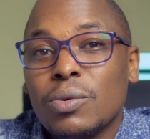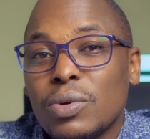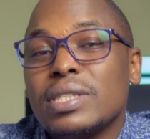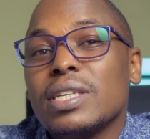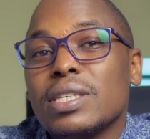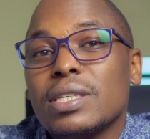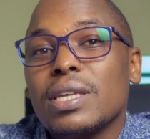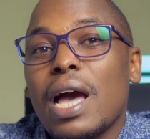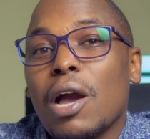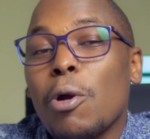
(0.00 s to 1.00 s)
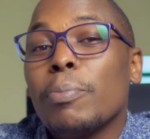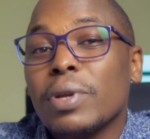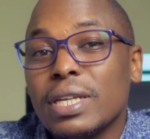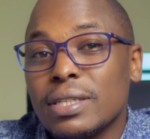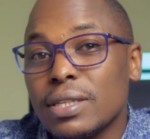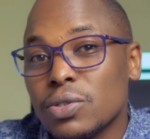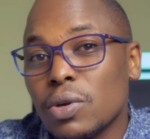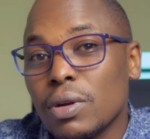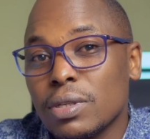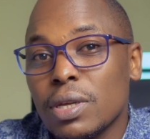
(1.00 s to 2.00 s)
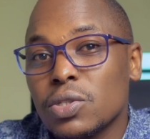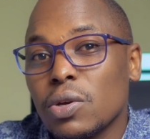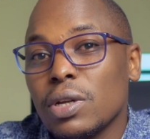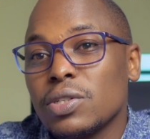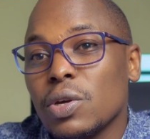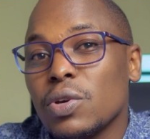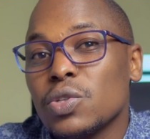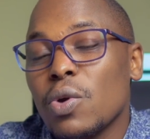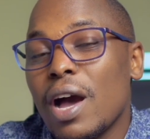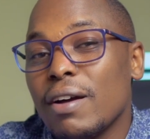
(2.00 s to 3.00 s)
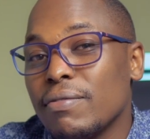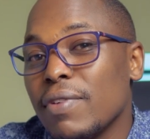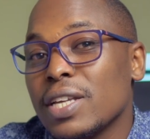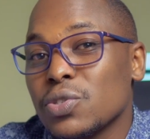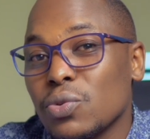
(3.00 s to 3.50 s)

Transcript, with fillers: which is a component in salt. Salt, you're going to have